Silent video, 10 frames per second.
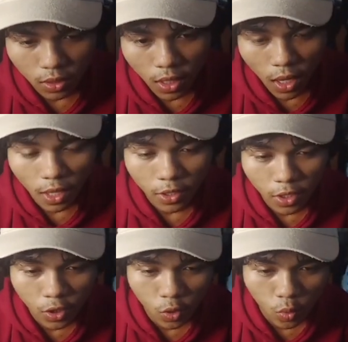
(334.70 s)
and
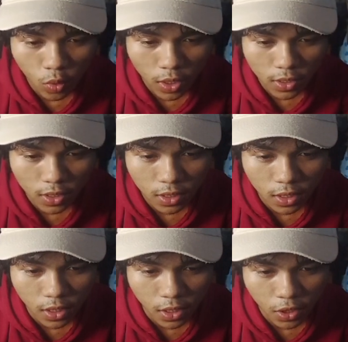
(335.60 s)
then you can see
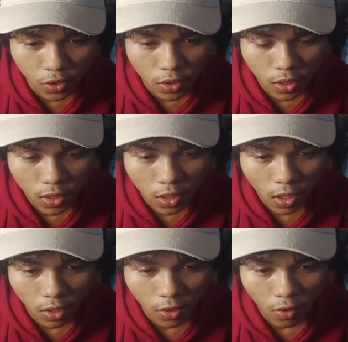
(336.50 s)
here
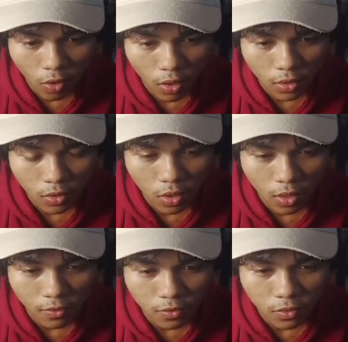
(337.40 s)
a lot
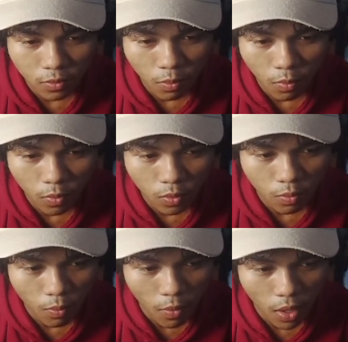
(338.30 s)
of
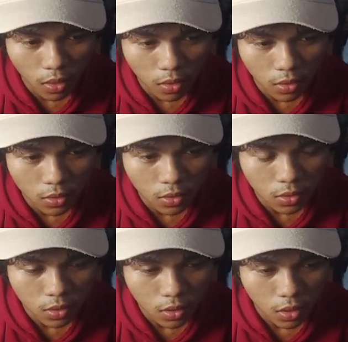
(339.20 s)
methods,
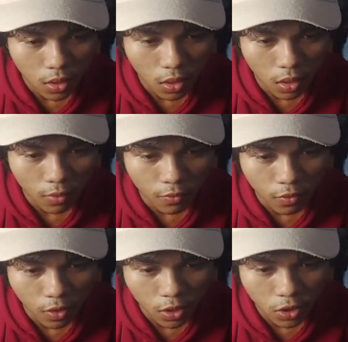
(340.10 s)

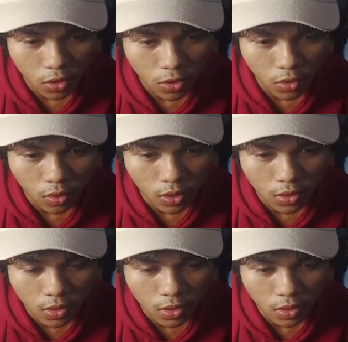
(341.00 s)
functions you can
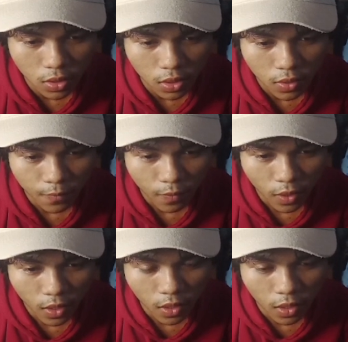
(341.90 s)
see
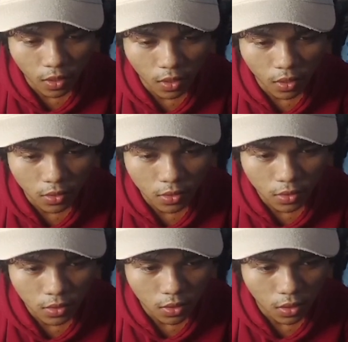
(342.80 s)
in this
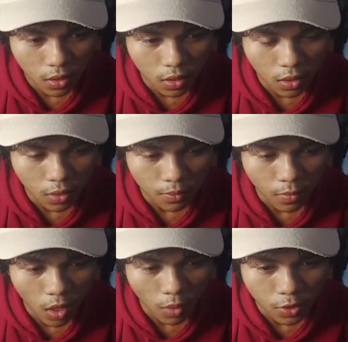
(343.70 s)

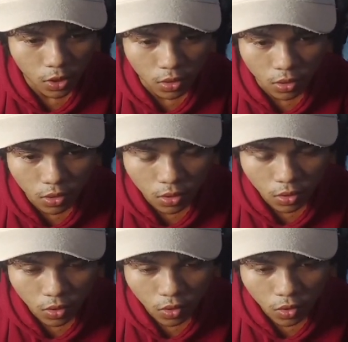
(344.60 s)
options.
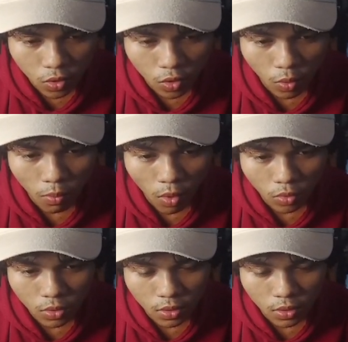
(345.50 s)
So most